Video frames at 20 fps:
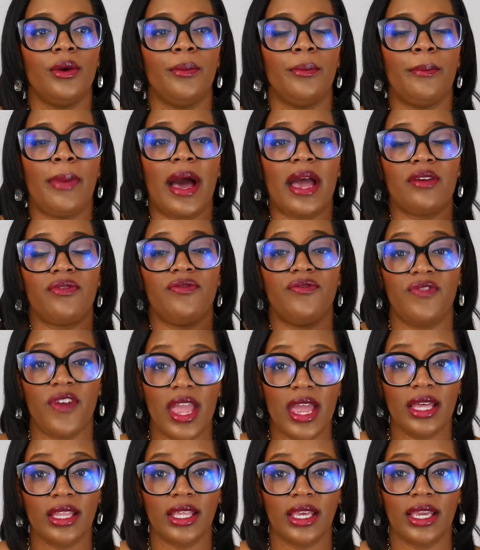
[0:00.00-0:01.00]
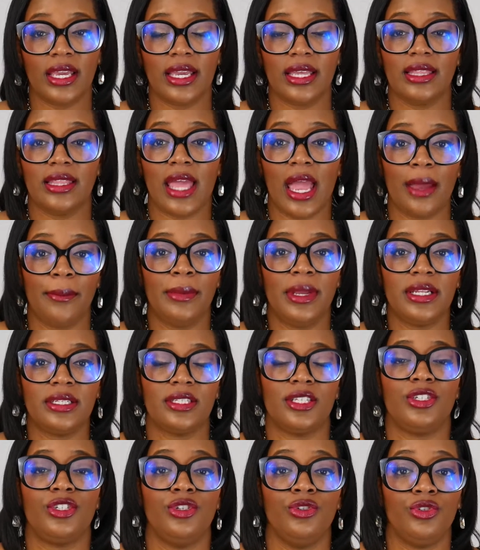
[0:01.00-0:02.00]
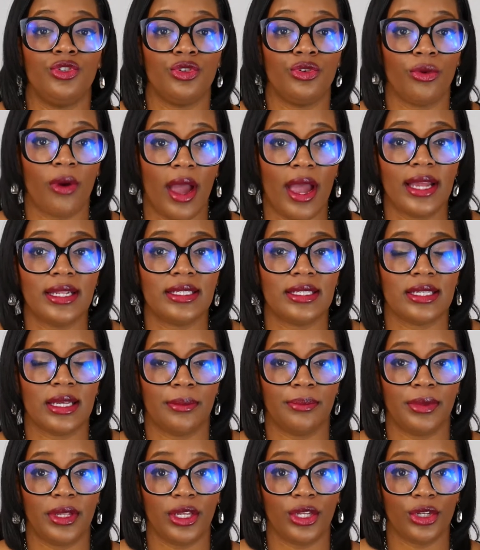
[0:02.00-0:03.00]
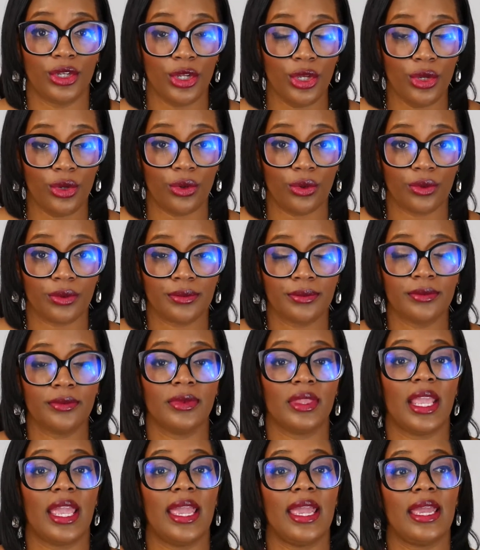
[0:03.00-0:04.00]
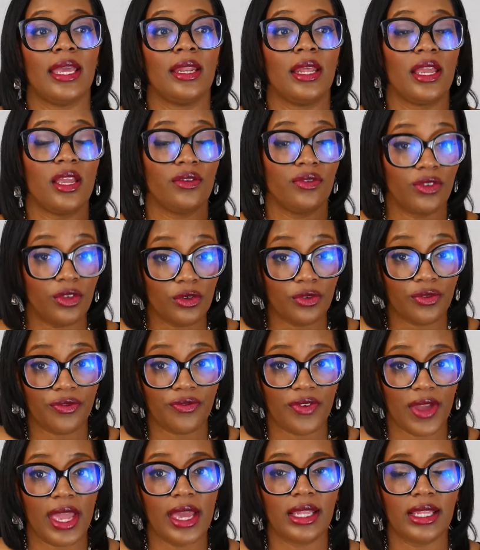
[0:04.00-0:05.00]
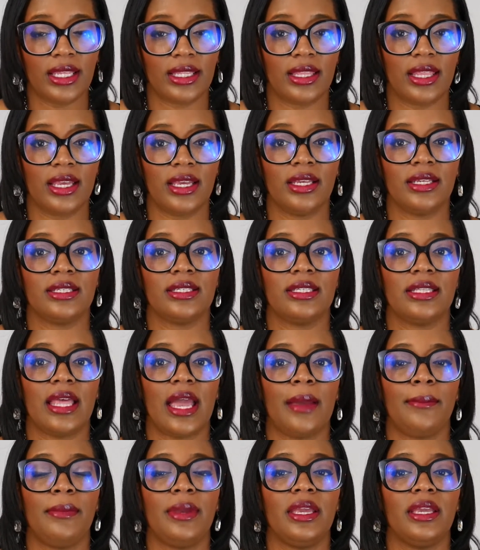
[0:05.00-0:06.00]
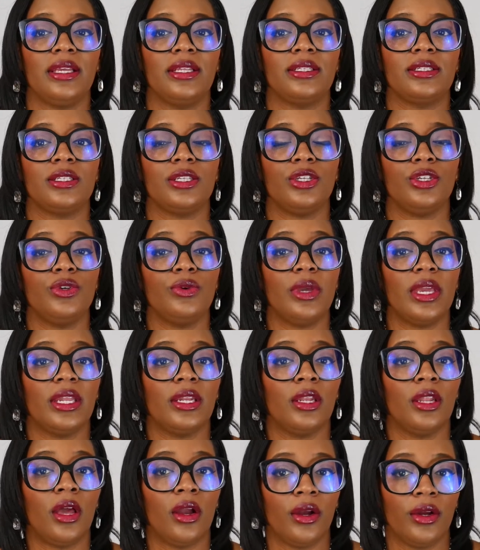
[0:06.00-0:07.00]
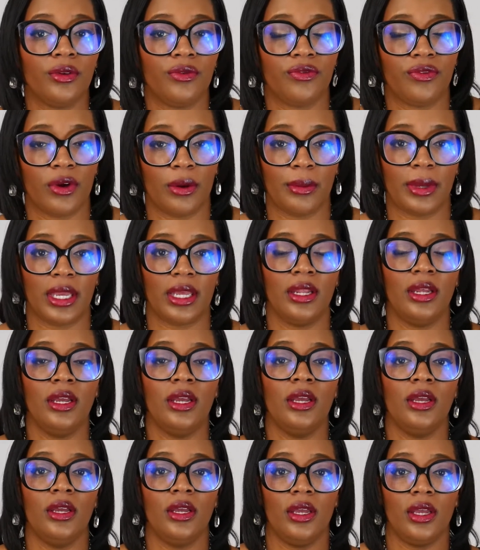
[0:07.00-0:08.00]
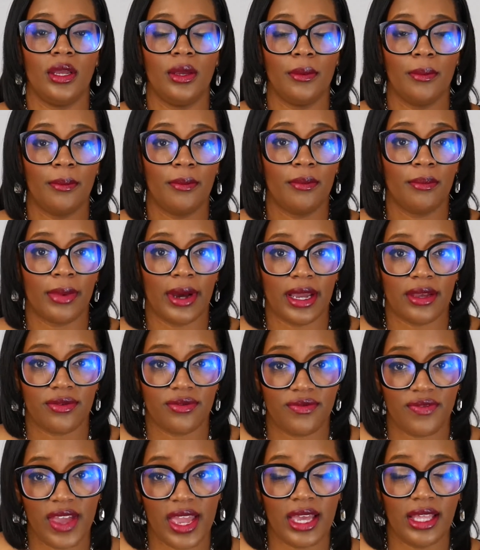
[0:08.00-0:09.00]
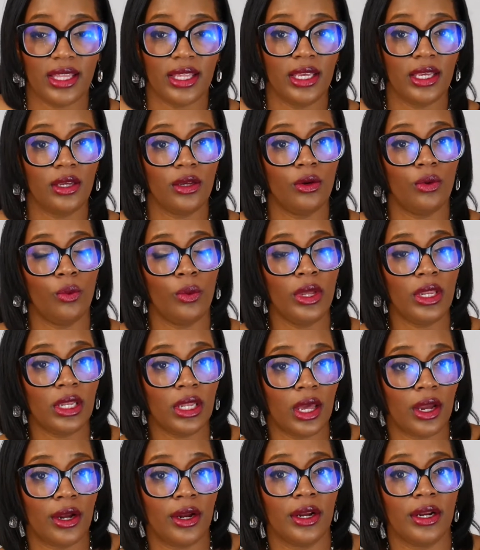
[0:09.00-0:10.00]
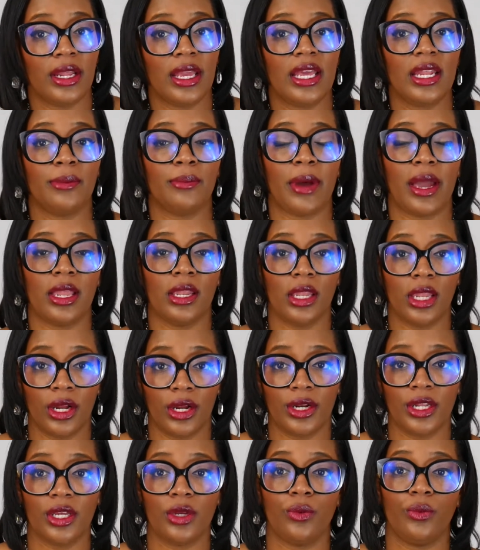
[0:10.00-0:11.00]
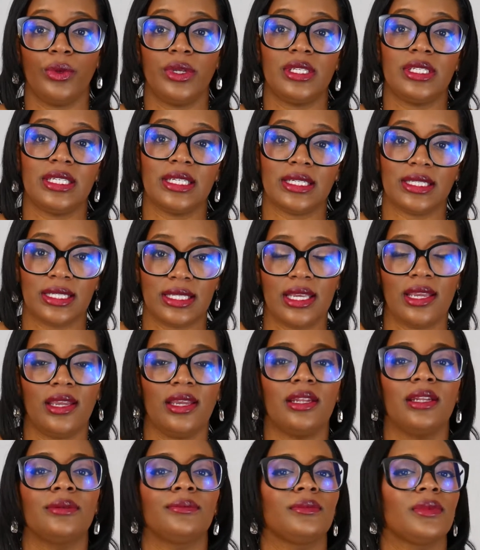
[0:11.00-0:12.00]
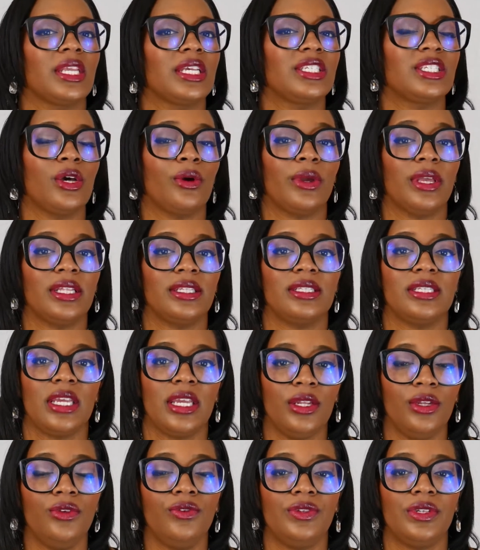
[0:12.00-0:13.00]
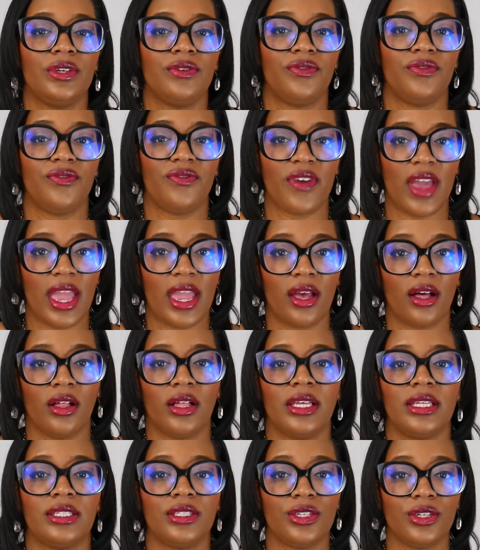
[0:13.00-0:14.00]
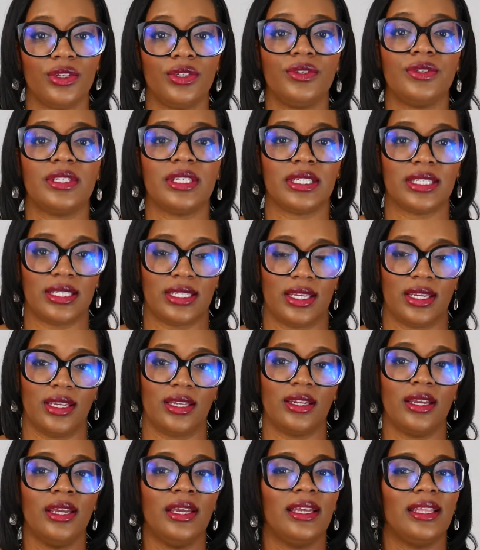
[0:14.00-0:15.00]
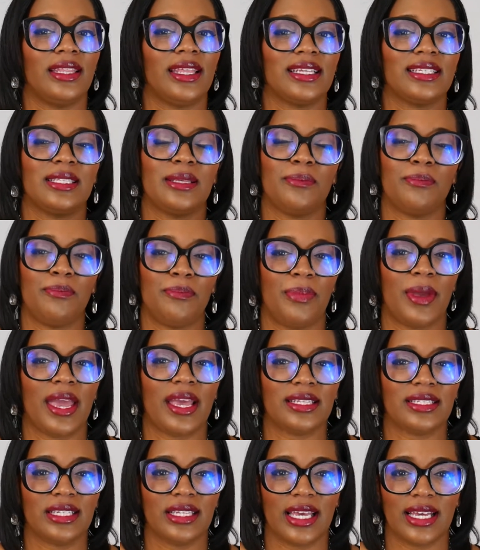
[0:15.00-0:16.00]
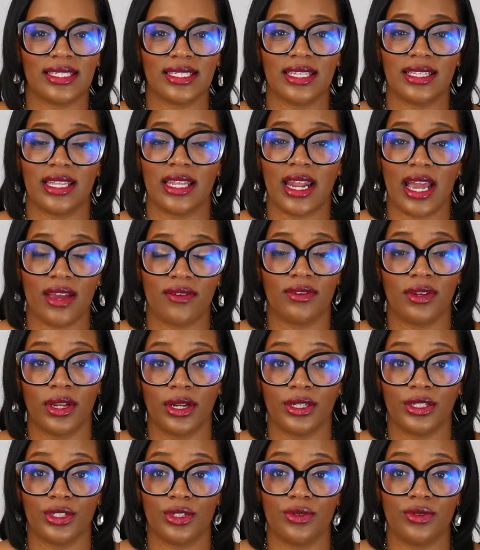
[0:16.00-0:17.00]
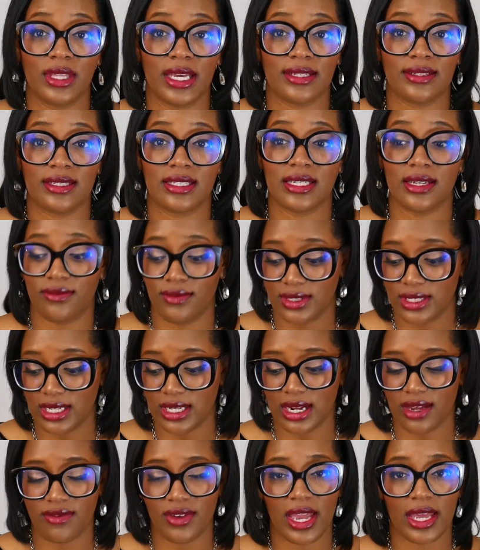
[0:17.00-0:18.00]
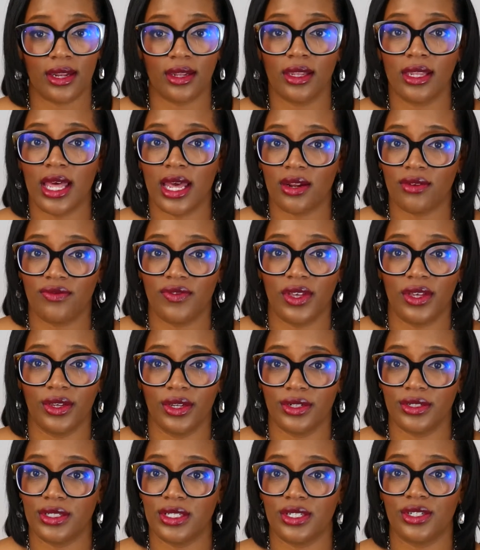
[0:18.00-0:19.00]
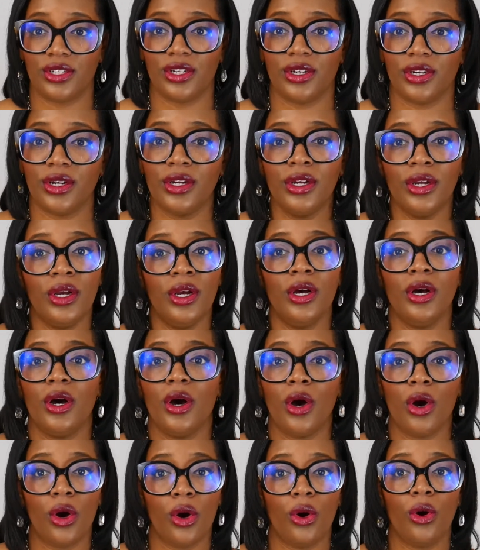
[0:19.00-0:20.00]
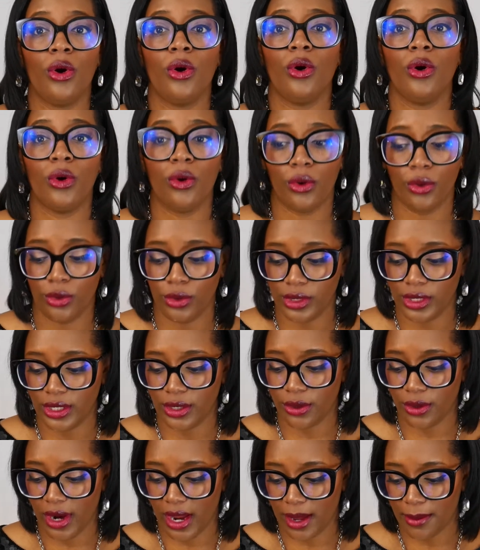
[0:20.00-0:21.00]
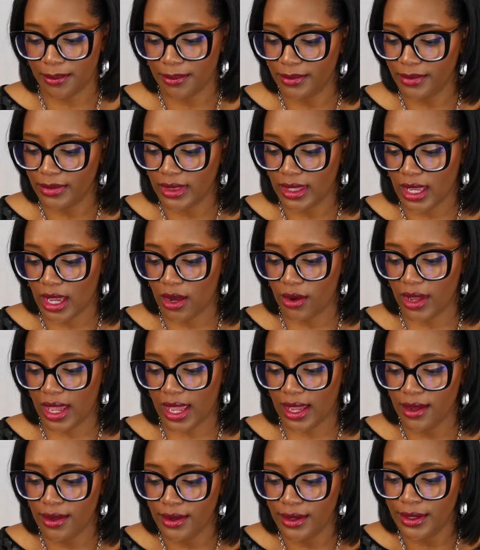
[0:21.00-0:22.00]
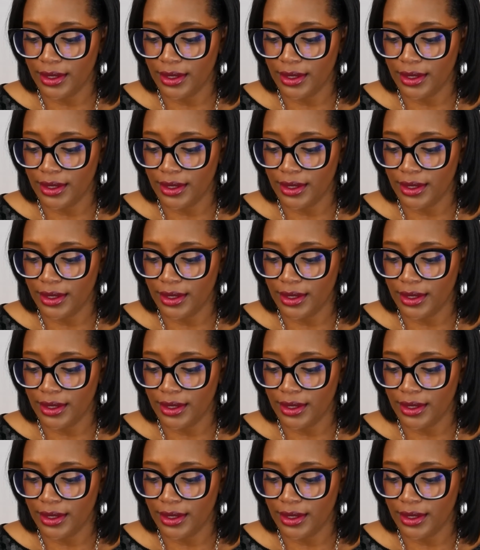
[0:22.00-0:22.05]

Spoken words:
by failing, that means that you tried something new. And if you fail at this, that means you can learn from it. By failing, we learn, and by learning, we succeed. So continue to fail until you succeed. That's the best lesson that I've learned in 2017. I've had a lot of failures this year. Holy crap. Okay?